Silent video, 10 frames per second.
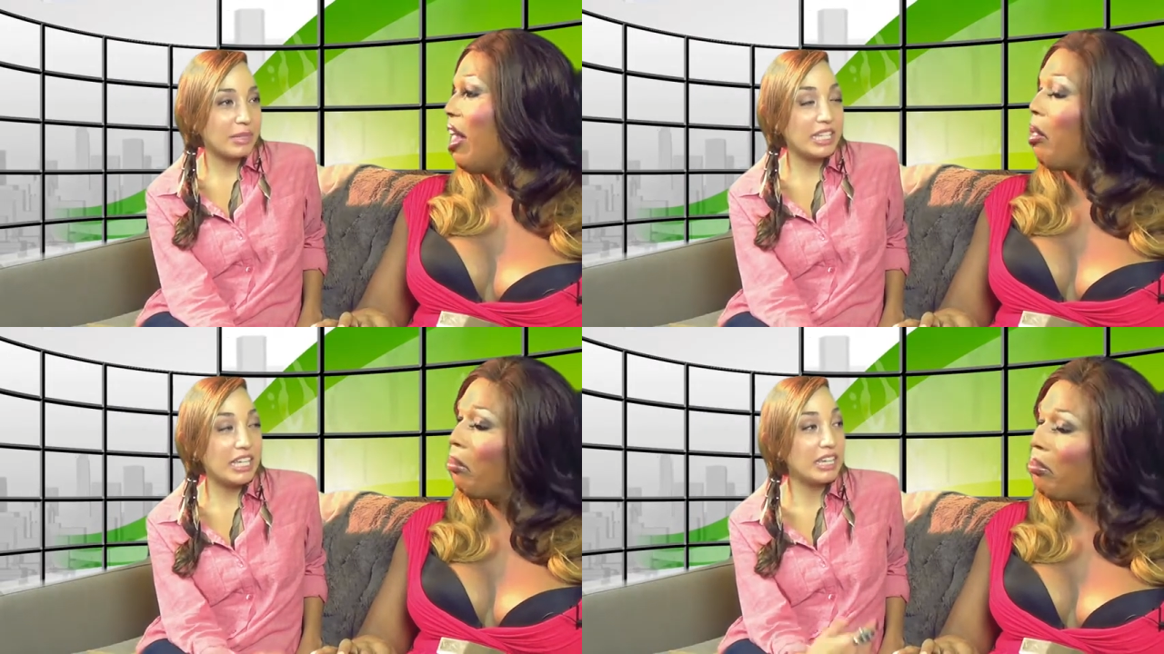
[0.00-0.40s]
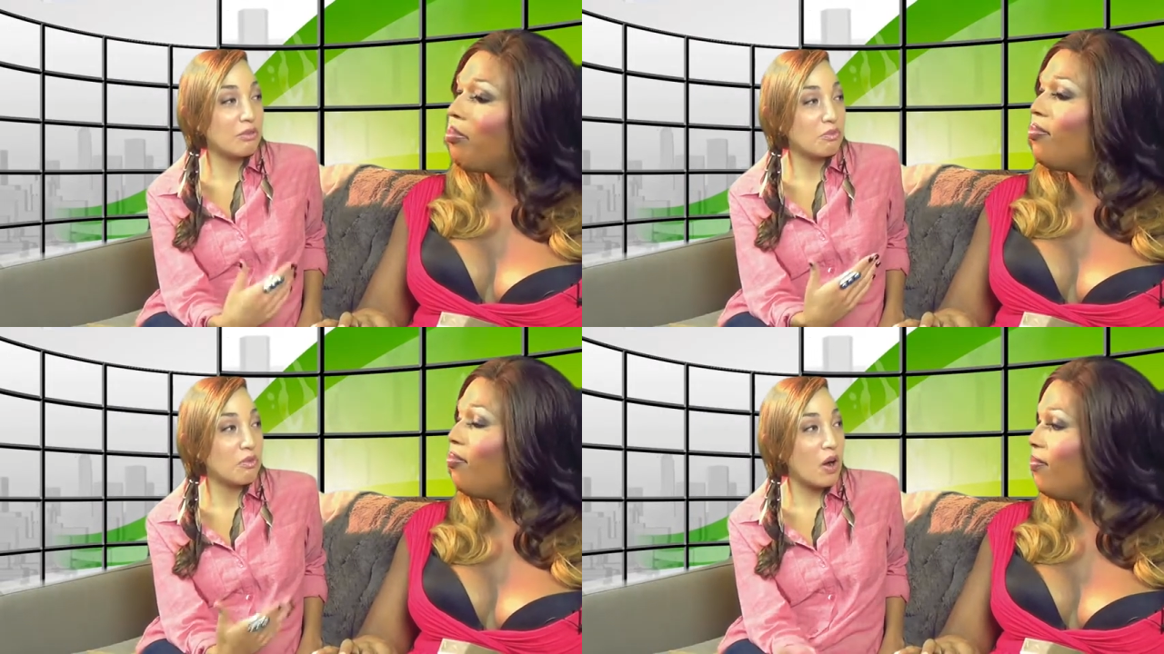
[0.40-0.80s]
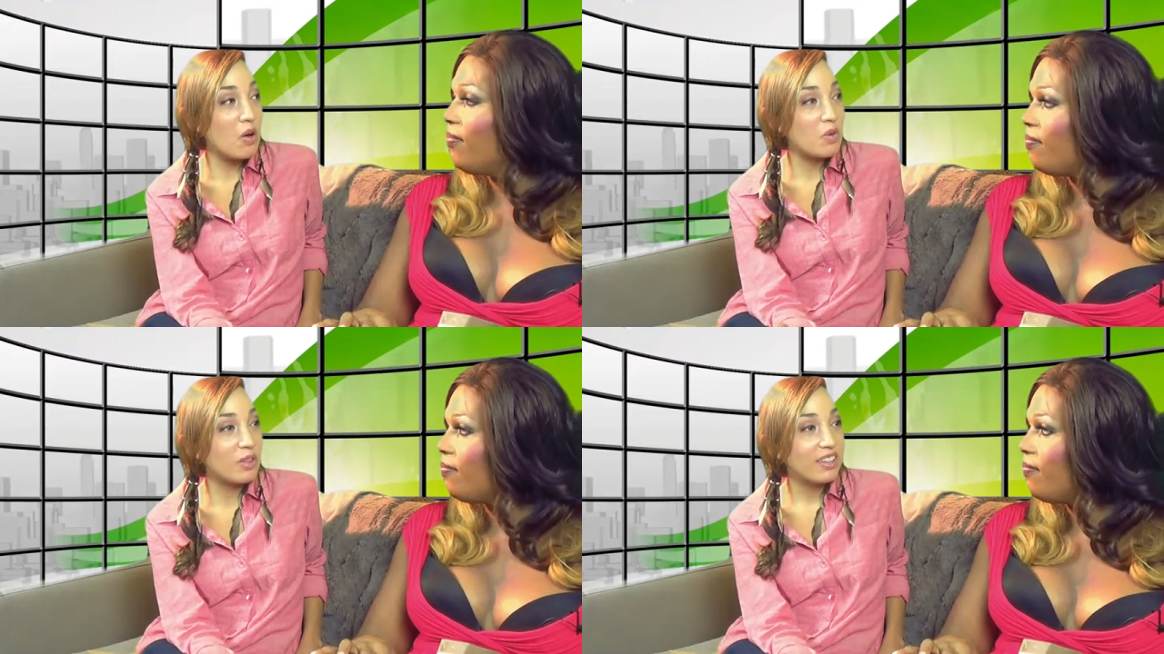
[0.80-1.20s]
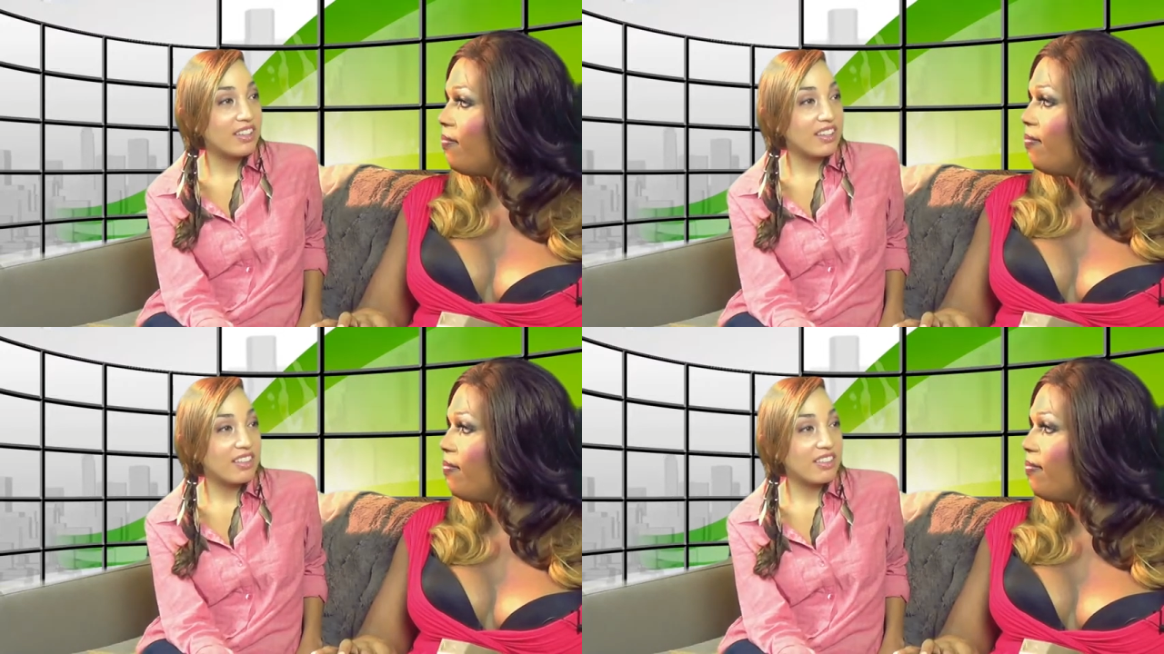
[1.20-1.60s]
Speaker 1: I mean, he wrote
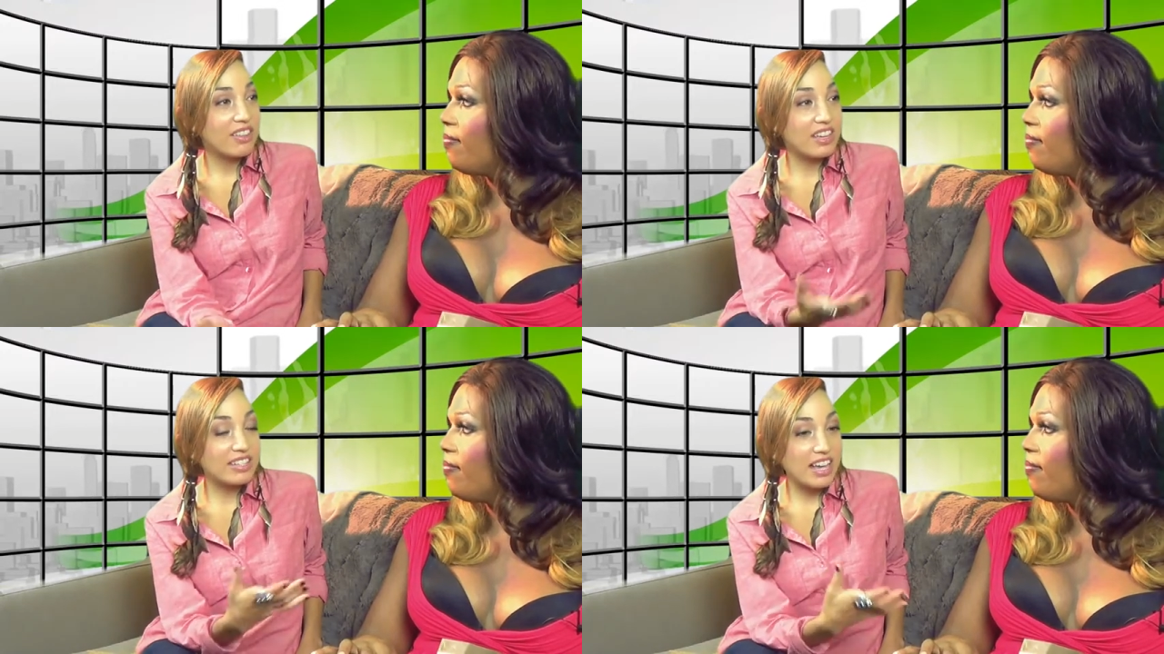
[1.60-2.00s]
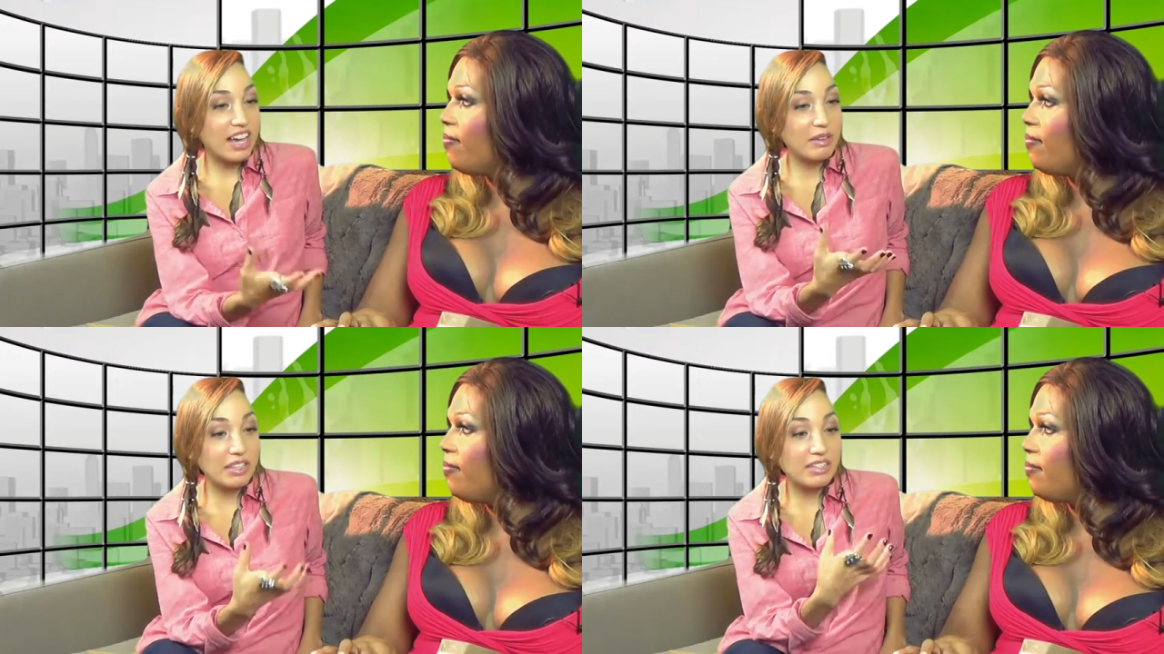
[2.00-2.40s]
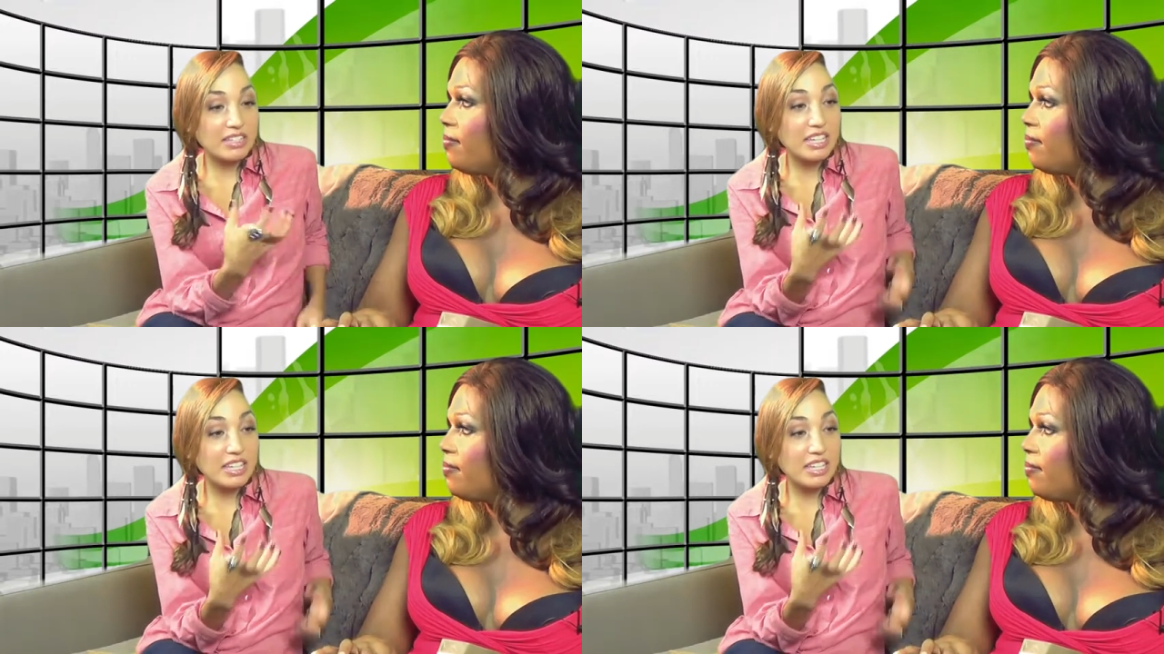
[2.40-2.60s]
the entire it's,